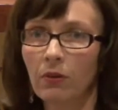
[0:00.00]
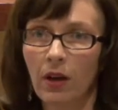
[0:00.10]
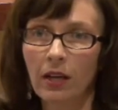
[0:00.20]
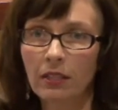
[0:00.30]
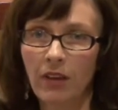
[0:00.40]

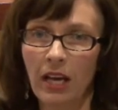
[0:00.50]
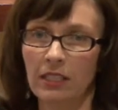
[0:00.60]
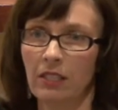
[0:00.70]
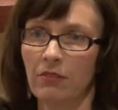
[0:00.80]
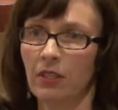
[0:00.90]
kind of
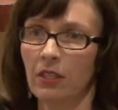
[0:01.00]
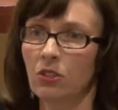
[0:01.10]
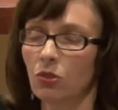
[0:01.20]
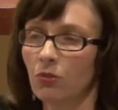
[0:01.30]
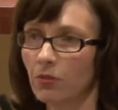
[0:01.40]

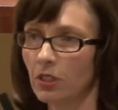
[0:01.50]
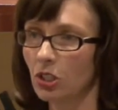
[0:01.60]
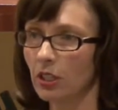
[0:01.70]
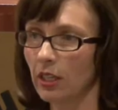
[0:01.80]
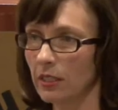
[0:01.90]
activities your
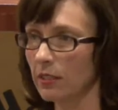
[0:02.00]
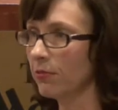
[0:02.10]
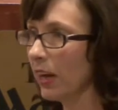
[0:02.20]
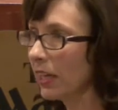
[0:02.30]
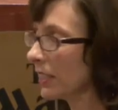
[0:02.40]
vision is
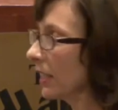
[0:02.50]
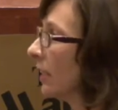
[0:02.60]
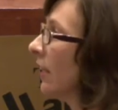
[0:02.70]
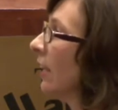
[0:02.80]
affecting.